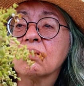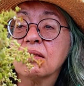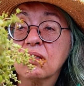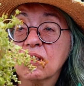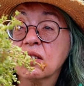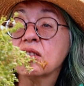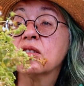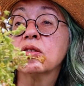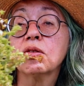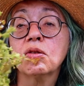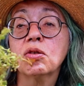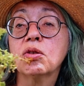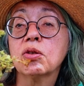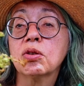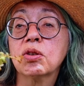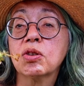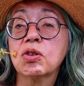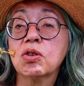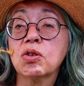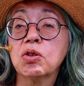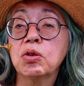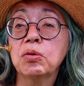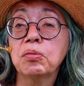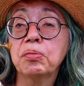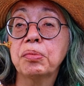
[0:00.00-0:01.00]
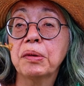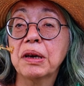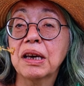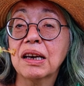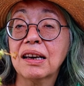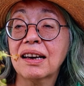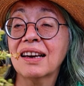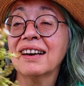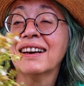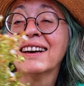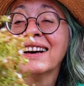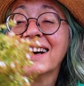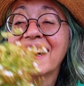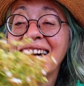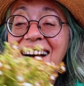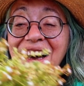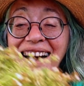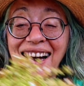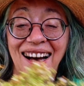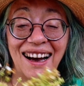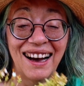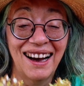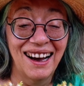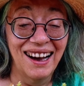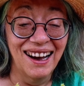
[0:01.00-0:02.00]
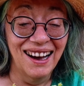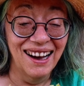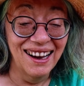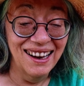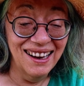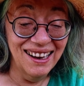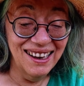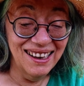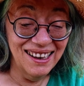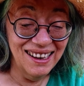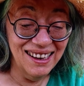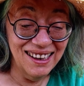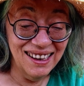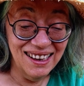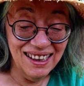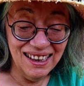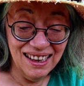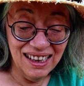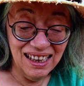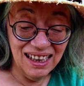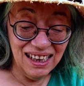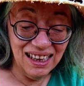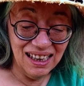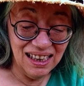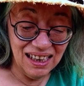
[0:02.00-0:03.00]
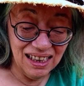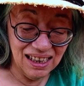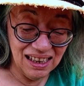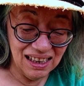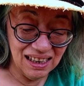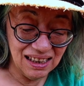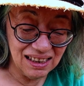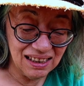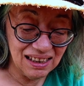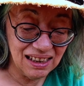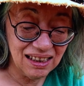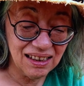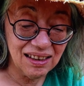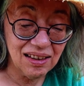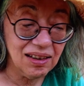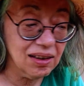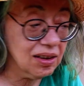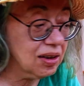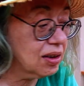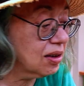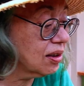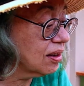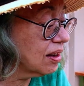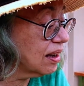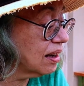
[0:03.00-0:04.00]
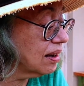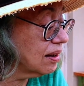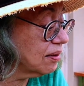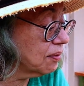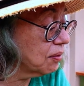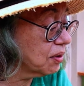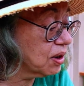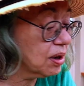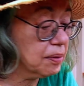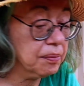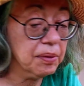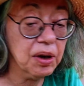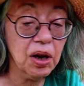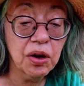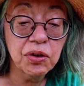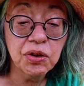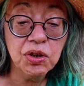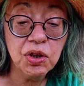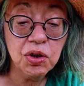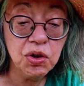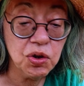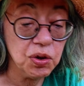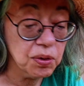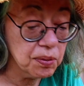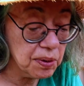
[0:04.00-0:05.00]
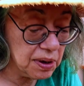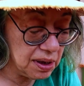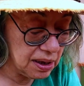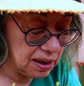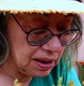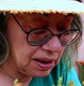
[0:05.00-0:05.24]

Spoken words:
Still looks too big. I don't know yet what I'm going to do with